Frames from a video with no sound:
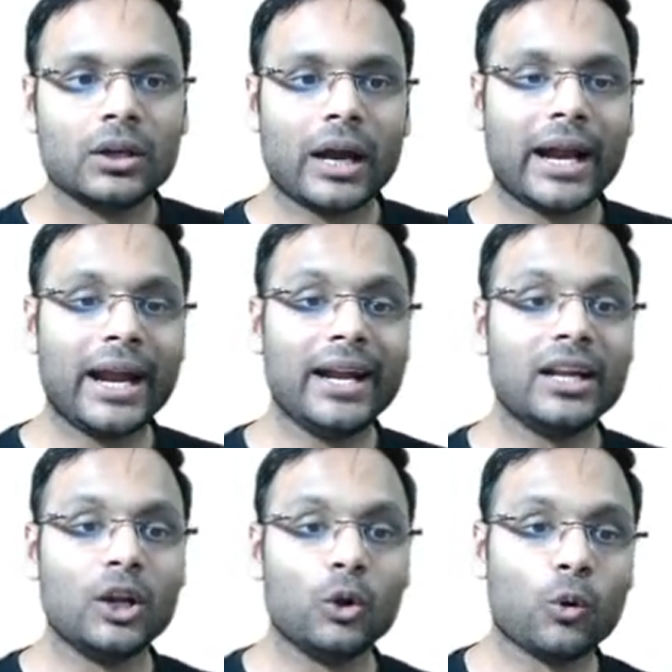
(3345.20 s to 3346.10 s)

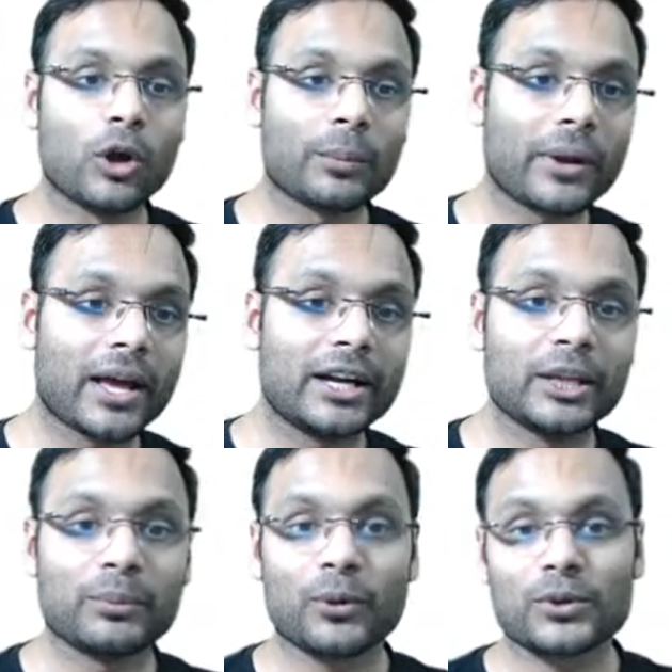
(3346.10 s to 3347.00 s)
And lower
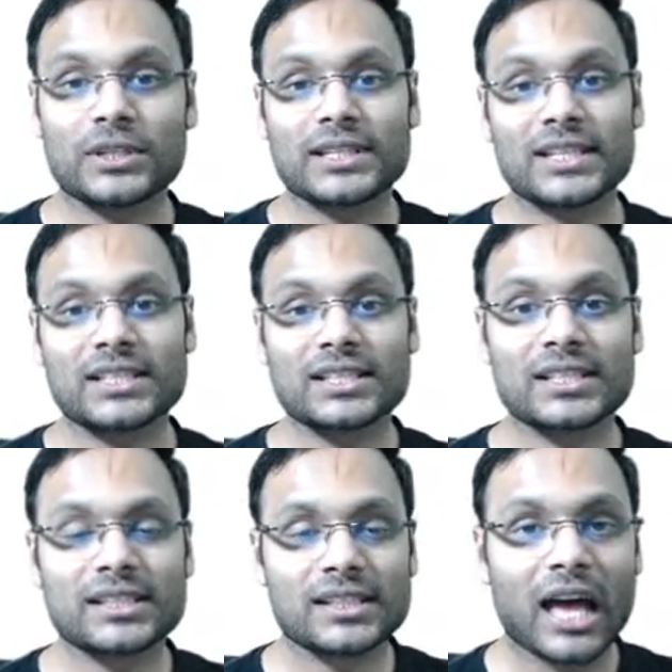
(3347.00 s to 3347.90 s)
priority
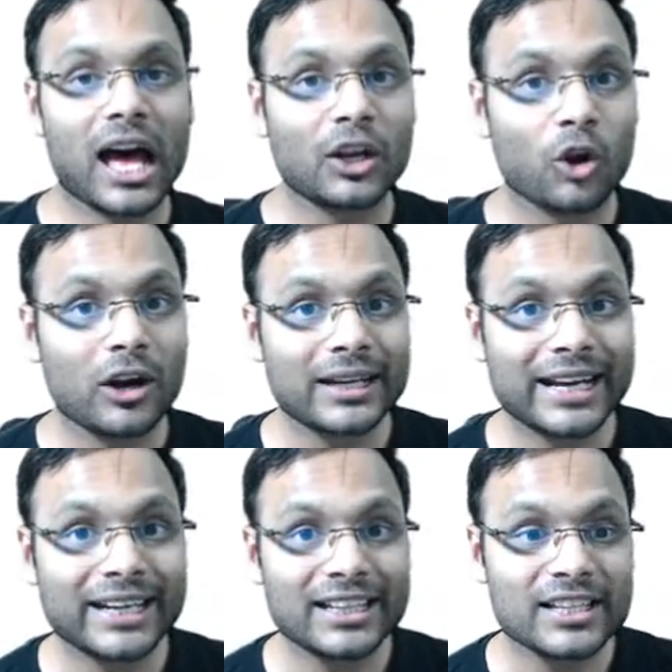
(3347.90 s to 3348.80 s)
processes are not
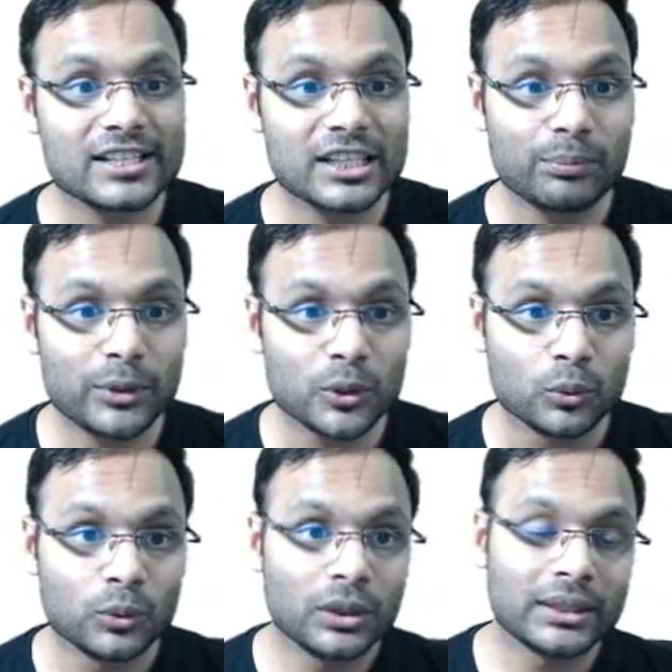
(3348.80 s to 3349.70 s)
getting the CPU.
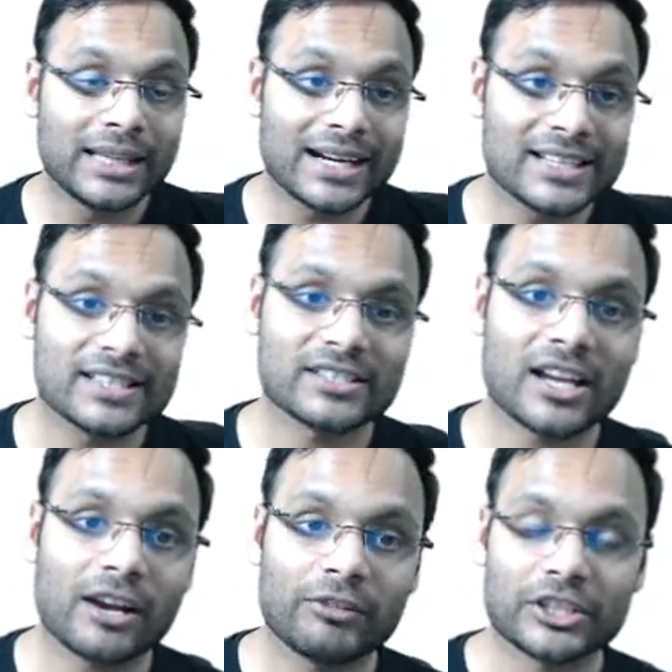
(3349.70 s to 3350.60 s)
That is a
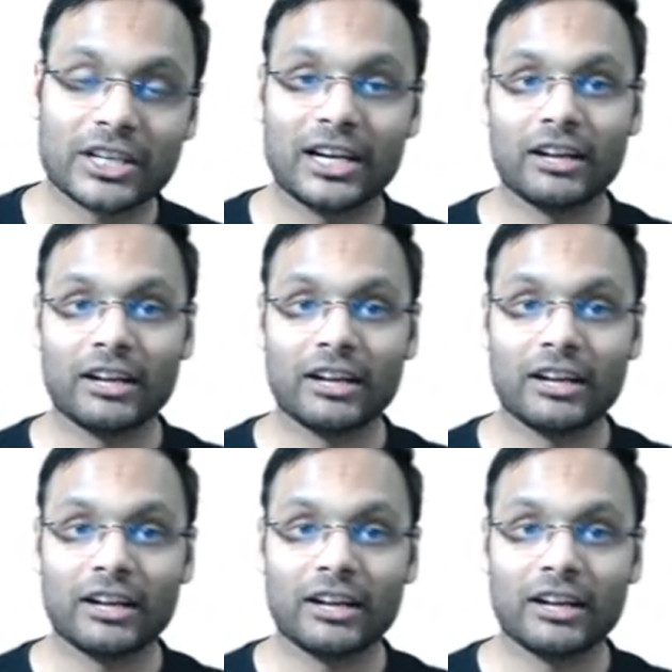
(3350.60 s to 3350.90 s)
starvation.